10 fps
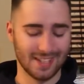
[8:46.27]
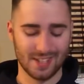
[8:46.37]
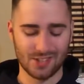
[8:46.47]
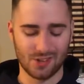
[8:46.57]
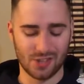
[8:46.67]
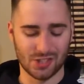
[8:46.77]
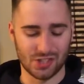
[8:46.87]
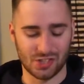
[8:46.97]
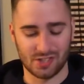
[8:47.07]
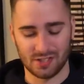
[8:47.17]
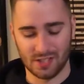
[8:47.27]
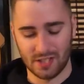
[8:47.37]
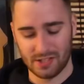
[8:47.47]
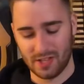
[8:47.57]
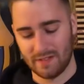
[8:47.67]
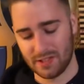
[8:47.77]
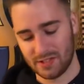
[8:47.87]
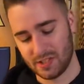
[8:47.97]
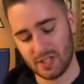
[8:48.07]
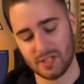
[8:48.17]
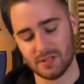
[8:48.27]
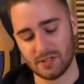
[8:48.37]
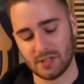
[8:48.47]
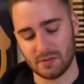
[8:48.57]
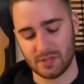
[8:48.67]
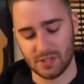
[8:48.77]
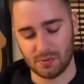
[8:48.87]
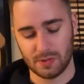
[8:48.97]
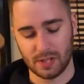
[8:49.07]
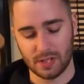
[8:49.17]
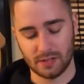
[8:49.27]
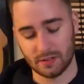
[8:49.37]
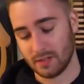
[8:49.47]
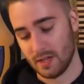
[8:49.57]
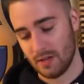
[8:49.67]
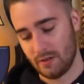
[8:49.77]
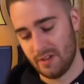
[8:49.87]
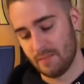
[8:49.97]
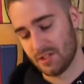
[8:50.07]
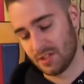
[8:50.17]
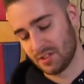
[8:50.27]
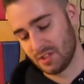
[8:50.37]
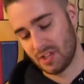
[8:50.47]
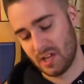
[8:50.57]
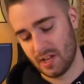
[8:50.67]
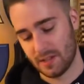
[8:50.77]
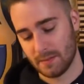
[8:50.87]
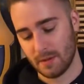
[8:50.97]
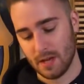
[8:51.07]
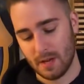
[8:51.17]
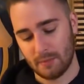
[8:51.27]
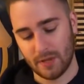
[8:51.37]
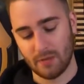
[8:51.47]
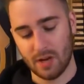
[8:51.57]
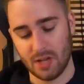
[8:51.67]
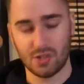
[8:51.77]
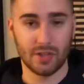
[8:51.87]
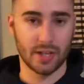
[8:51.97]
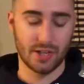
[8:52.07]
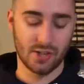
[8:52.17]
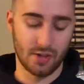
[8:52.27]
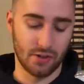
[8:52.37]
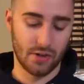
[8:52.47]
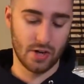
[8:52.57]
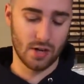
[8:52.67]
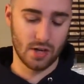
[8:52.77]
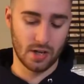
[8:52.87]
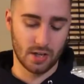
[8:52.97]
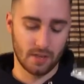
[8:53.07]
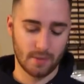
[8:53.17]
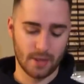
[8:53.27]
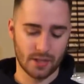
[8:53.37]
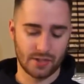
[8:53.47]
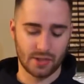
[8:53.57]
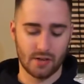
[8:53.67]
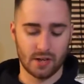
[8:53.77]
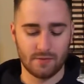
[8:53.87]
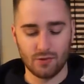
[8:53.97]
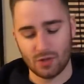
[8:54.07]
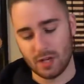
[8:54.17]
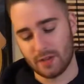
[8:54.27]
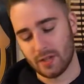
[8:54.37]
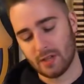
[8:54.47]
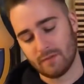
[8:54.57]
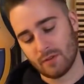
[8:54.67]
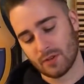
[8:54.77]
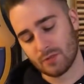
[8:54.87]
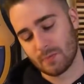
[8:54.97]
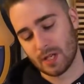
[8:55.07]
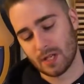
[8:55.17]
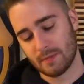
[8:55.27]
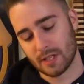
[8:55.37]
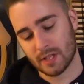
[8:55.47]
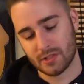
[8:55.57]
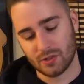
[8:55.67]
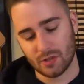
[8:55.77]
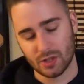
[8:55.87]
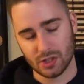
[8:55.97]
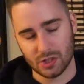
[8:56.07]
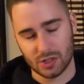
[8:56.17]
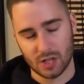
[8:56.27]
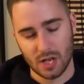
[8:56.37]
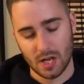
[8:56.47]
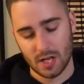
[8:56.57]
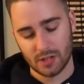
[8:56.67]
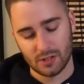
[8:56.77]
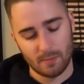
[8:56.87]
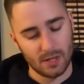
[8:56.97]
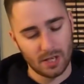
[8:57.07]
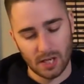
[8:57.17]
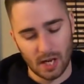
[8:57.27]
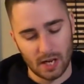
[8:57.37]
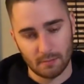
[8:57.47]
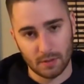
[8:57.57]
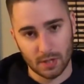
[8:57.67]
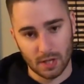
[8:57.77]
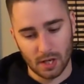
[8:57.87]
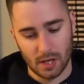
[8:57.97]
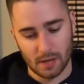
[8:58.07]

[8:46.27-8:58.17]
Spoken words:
This card is just nuts, obviously, and so is this one. I don't really have much else to say on them. Played Raging, like I said earlier. I think it's the correct fusion now that Invoker's banned, because you can just summon it and book